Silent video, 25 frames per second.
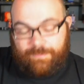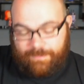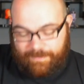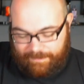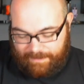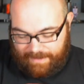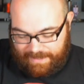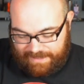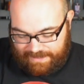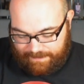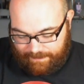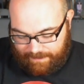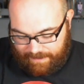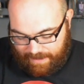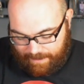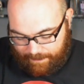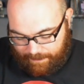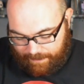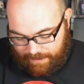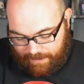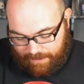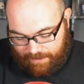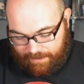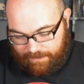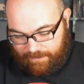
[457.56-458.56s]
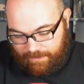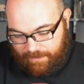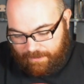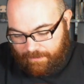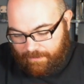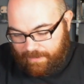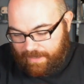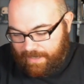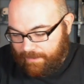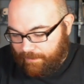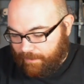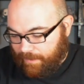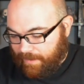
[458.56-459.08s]
messing me up here. All
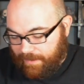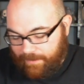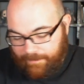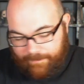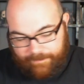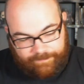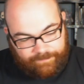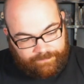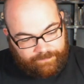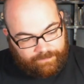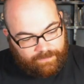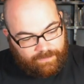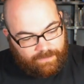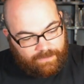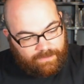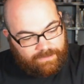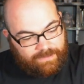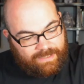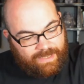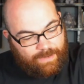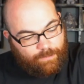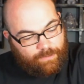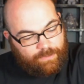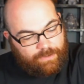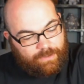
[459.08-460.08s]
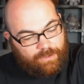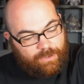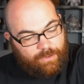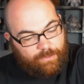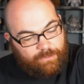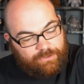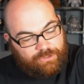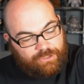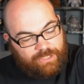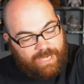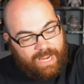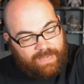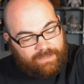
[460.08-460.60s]
right, well, then we're going to go
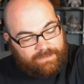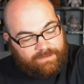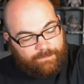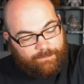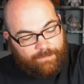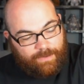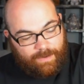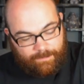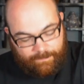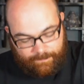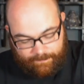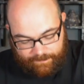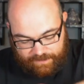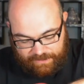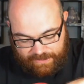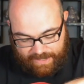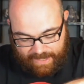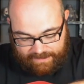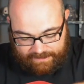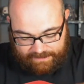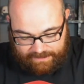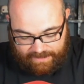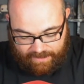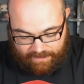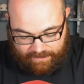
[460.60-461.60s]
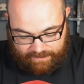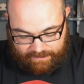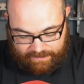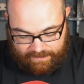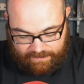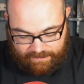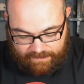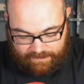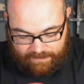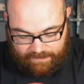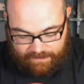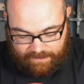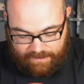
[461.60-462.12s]
with Jack Skellington.
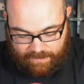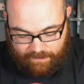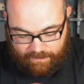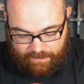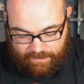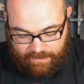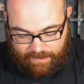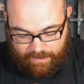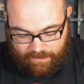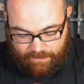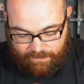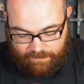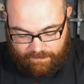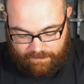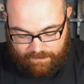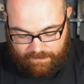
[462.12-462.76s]
There we go.